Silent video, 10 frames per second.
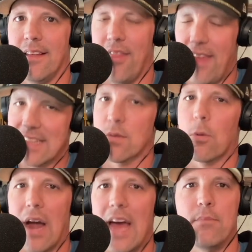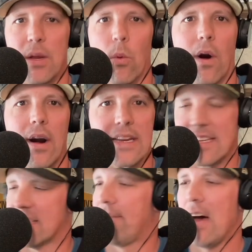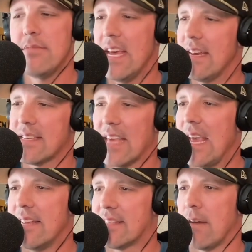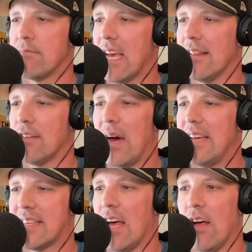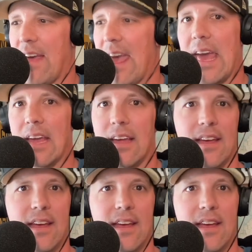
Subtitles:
That's where I'd be worried. Because if I'm Dennis Gates, I'm telling myself, hey,